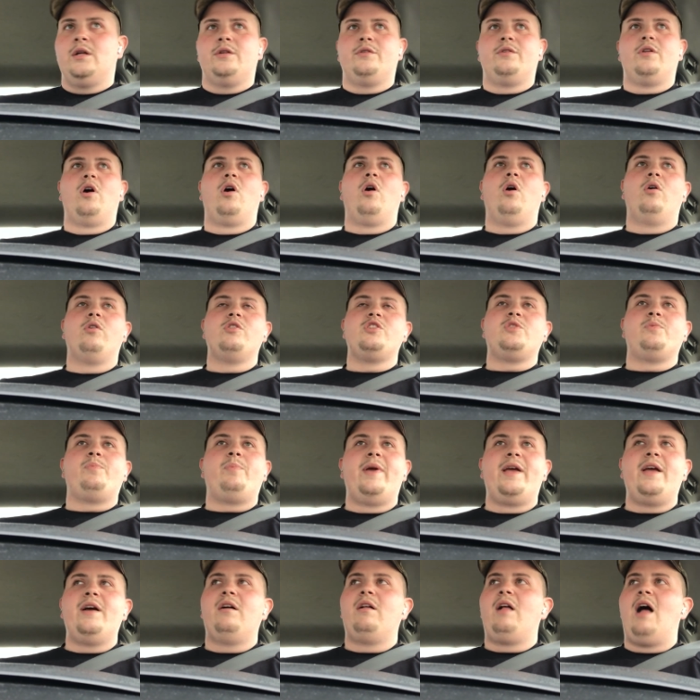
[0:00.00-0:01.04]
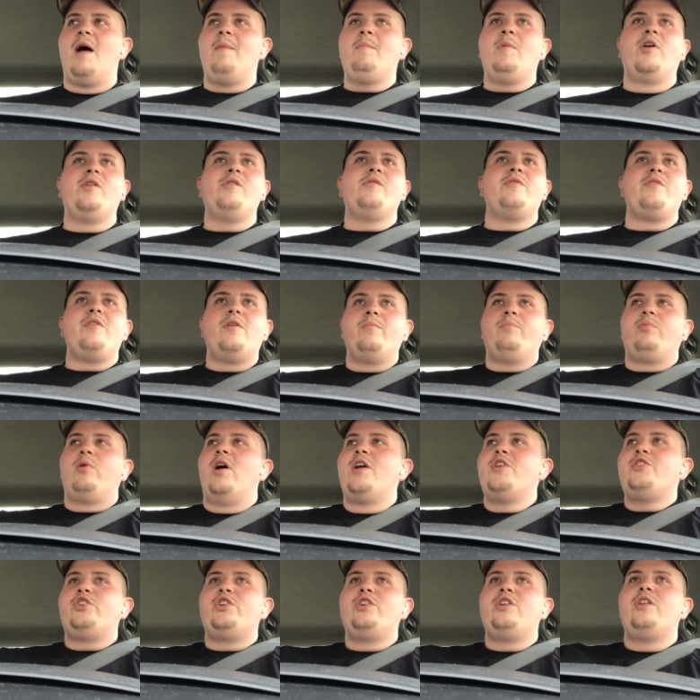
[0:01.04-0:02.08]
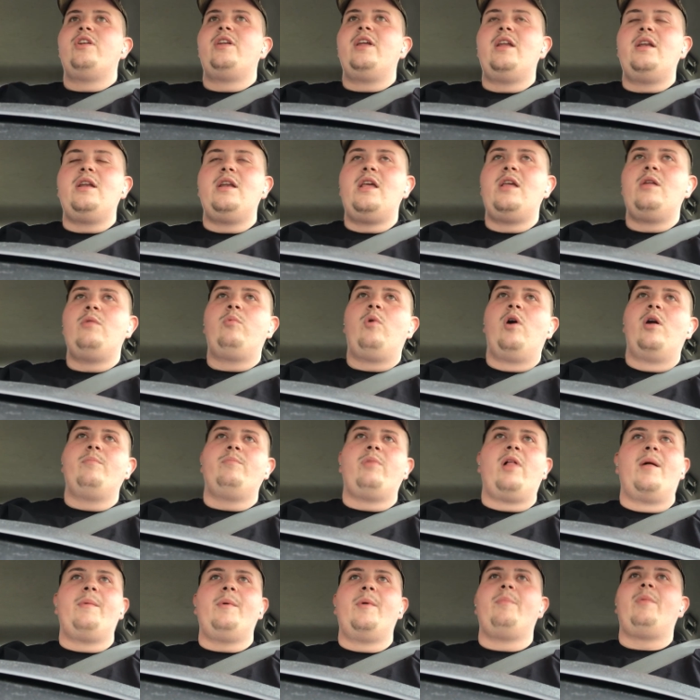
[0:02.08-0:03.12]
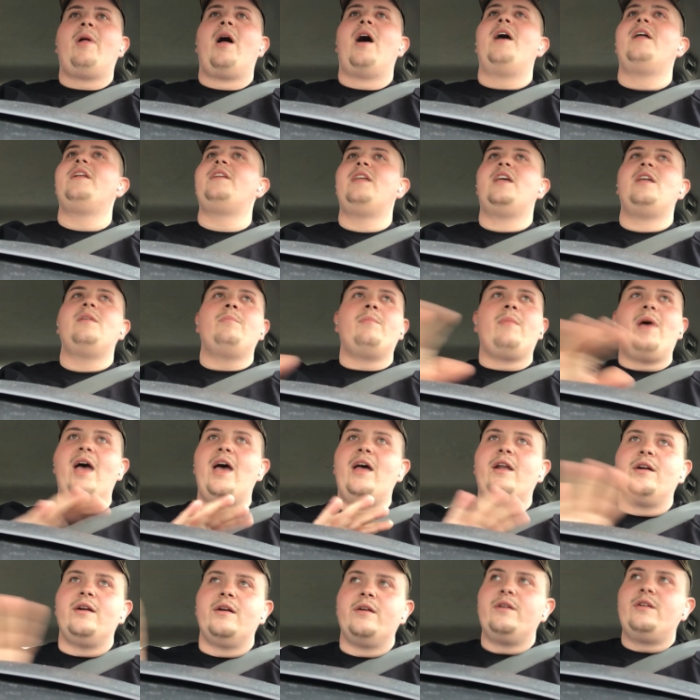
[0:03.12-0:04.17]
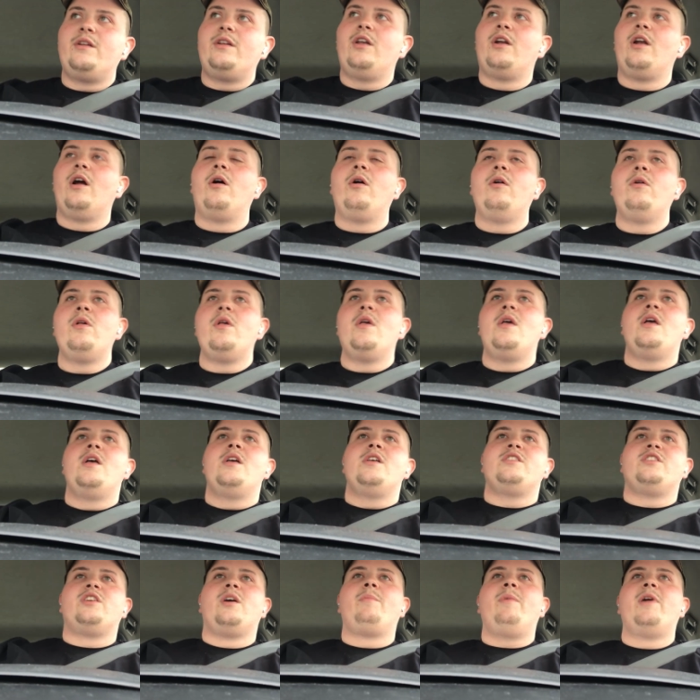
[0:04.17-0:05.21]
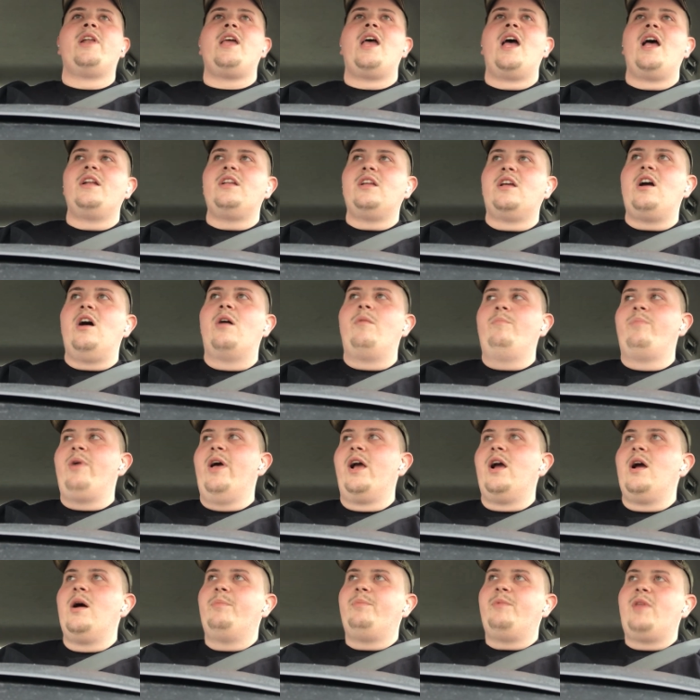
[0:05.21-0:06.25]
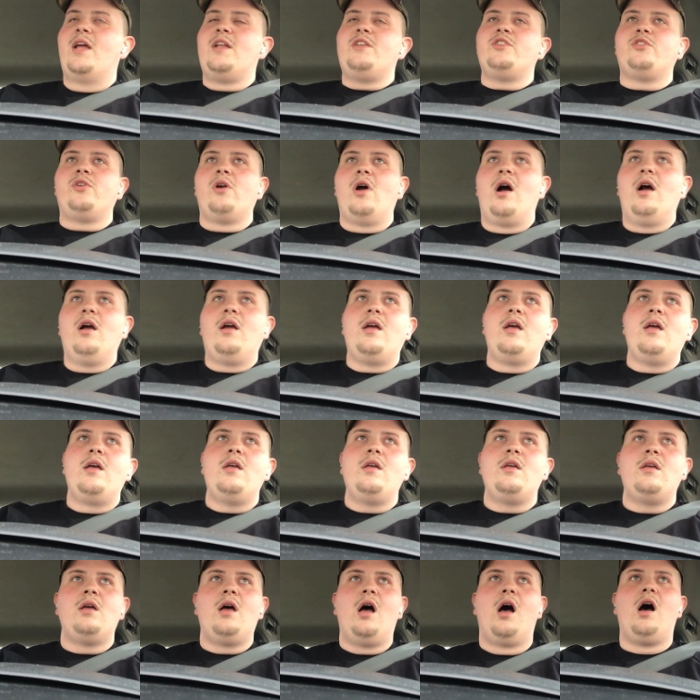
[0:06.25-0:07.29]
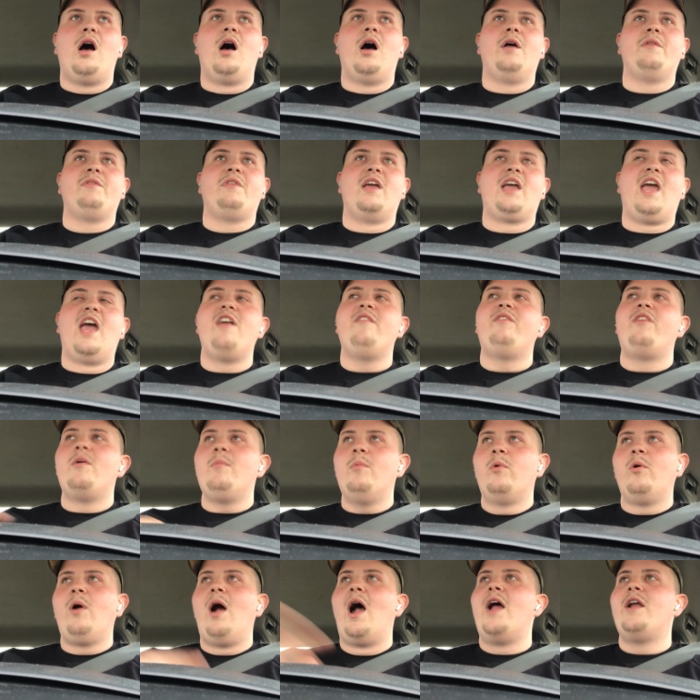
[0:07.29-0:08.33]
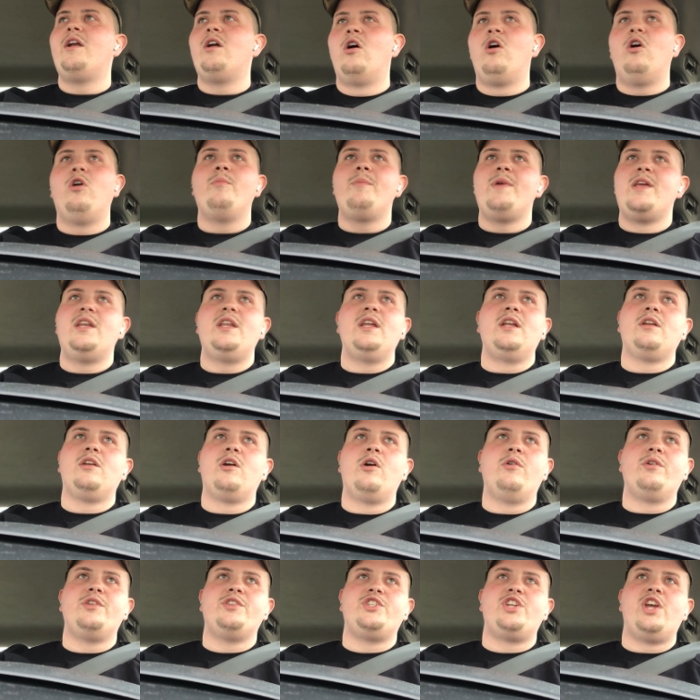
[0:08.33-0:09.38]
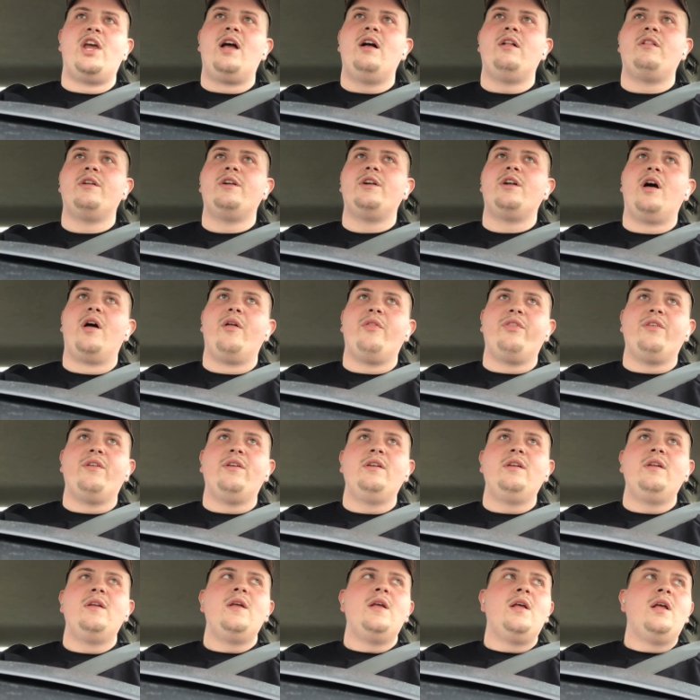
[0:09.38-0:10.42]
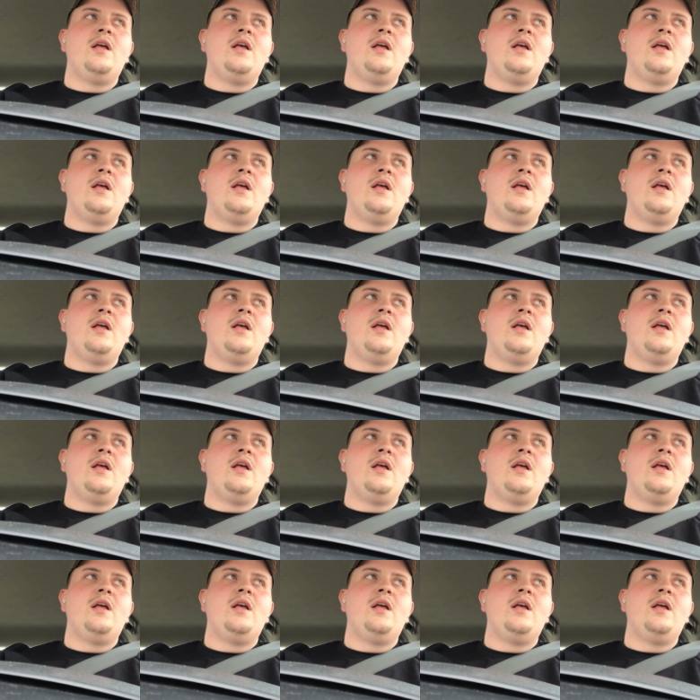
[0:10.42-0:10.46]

the whole spiel, I'm under the impression you didn't need one, blah, blah, blah. It didn't matter, you know. Somebody had to come pick up that truck. They gave him a ride home. He didn't go to jail or nothing.